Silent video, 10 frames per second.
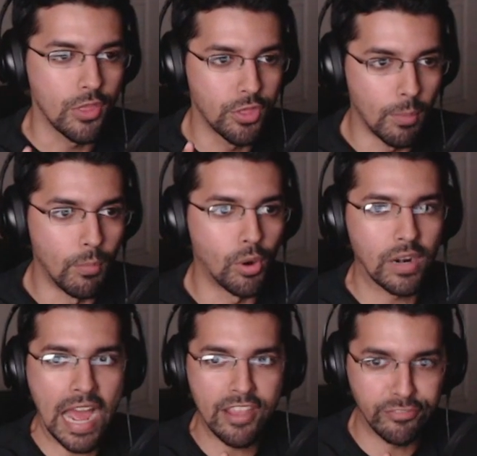the
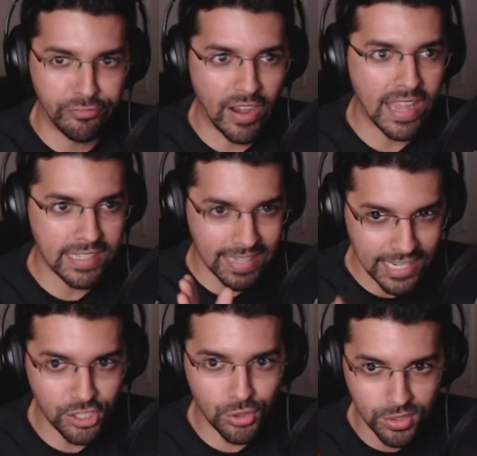more I find
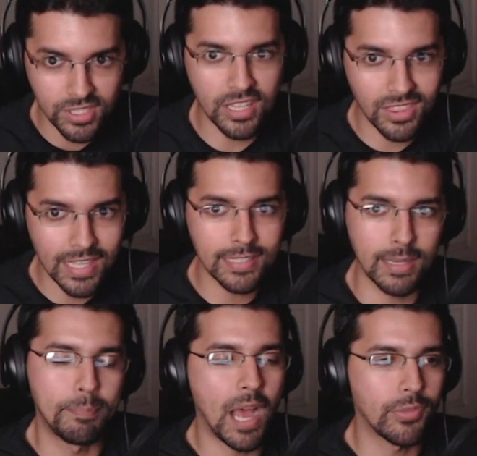interesting things
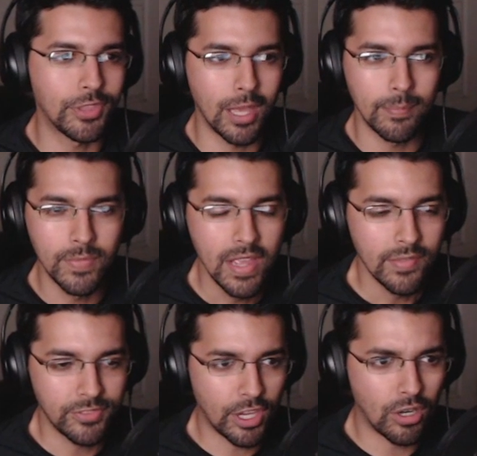about them
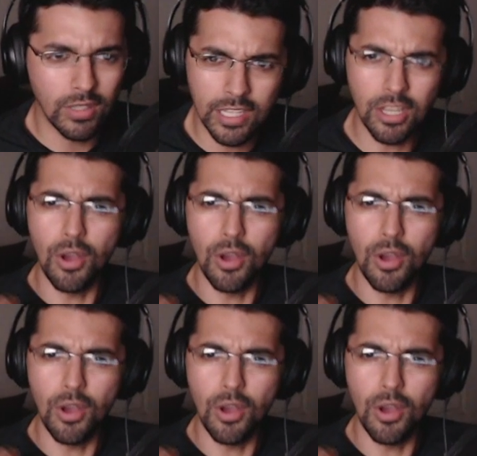that are like,